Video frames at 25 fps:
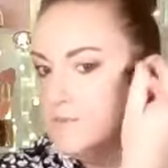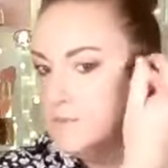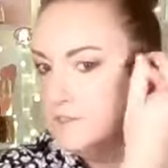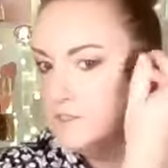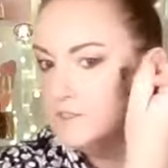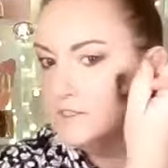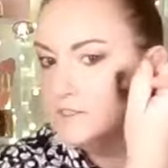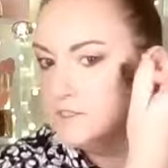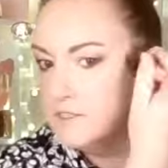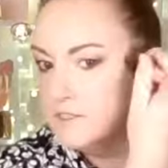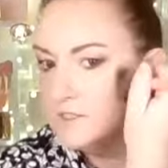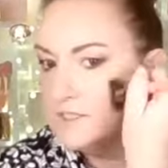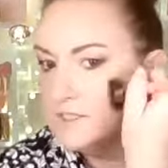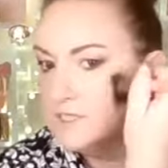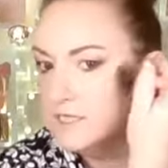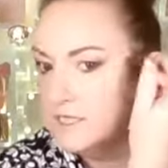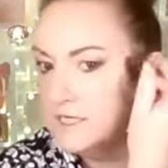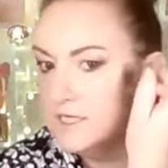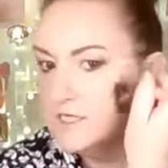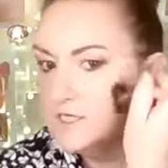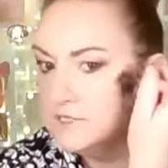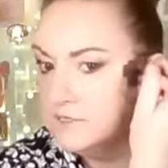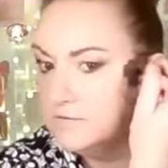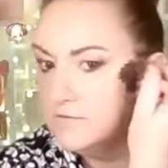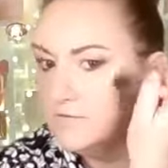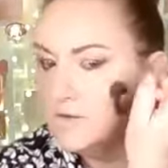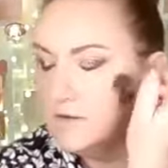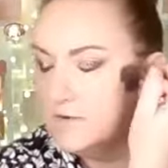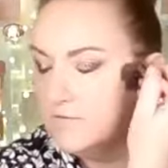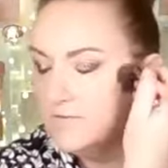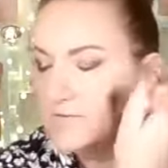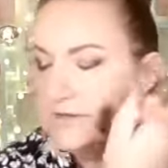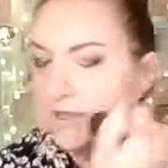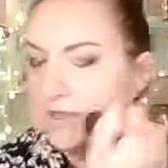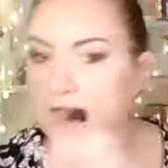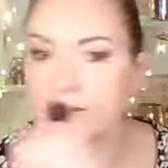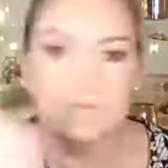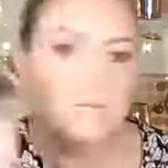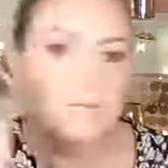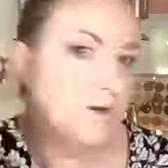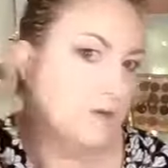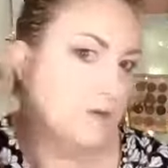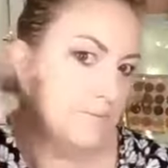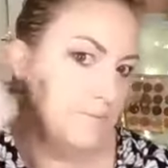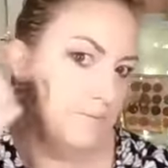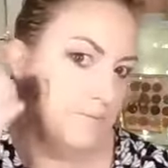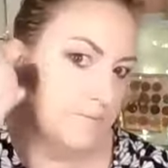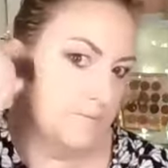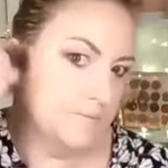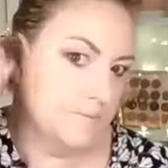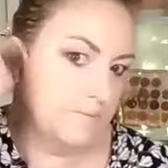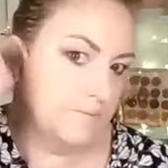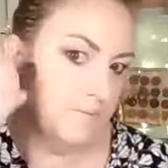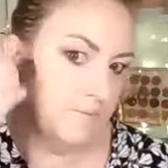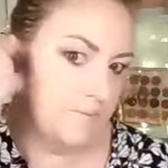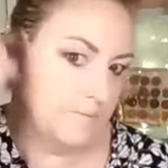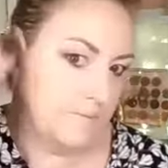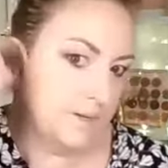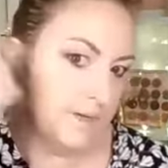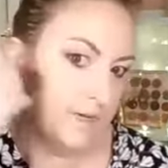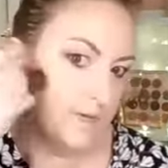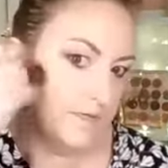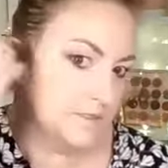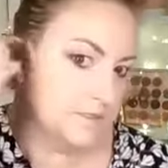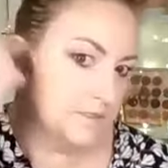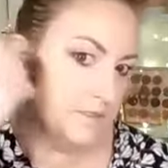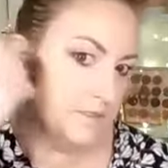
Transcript: of these tricks you can't do off camera, but